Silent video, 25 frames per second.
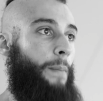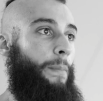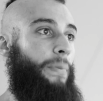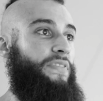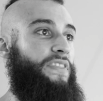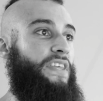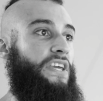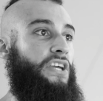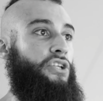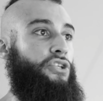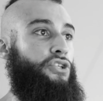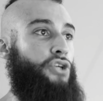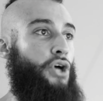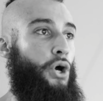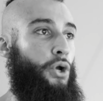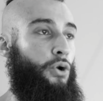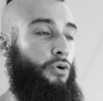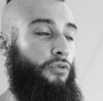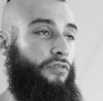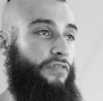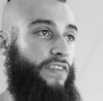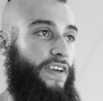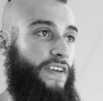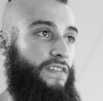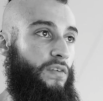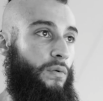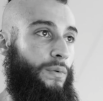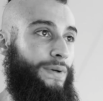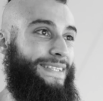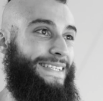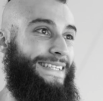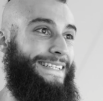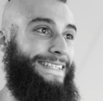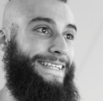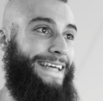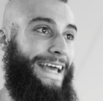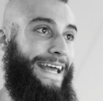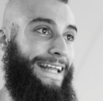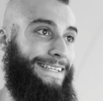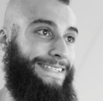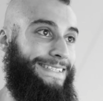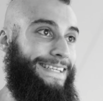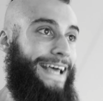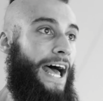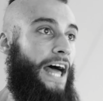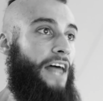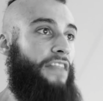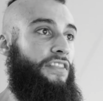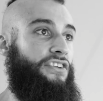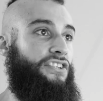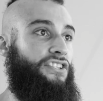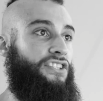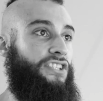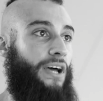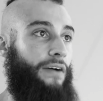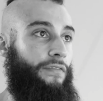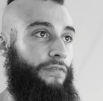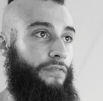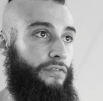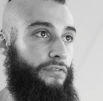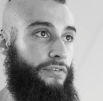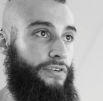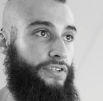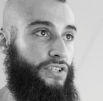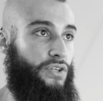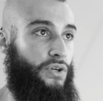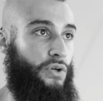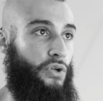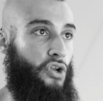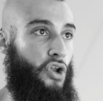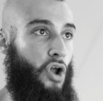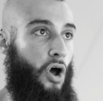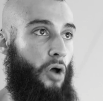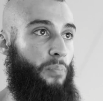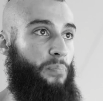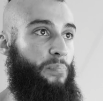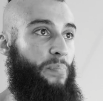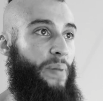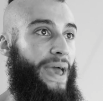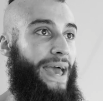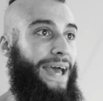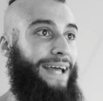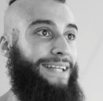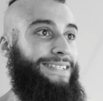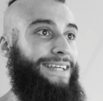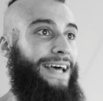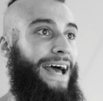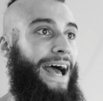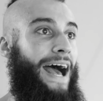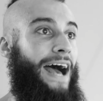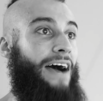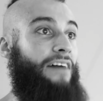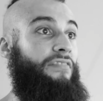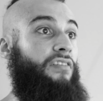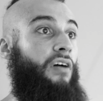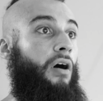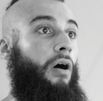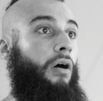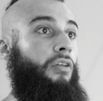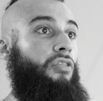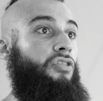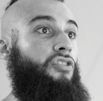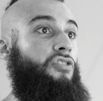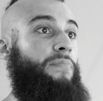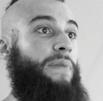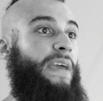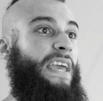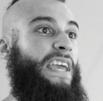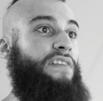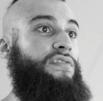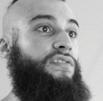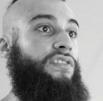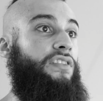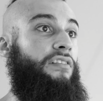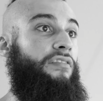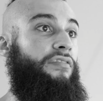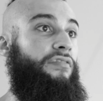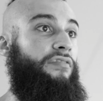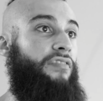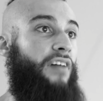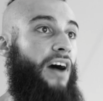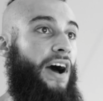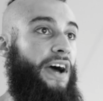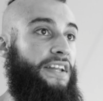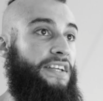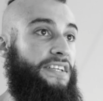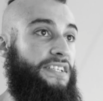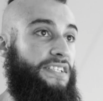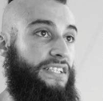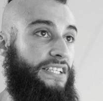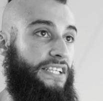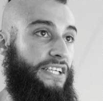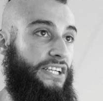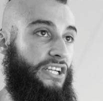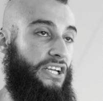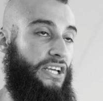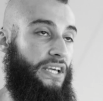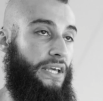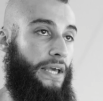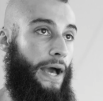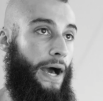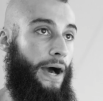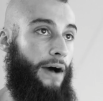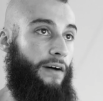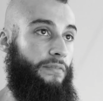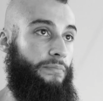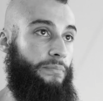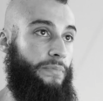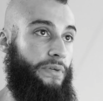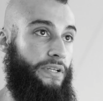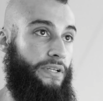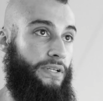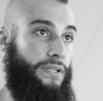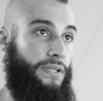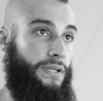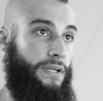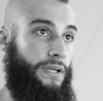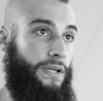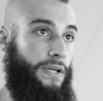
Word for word: But the internal fever was intense. The sufferers could not bear to have on them even the finest linen garment.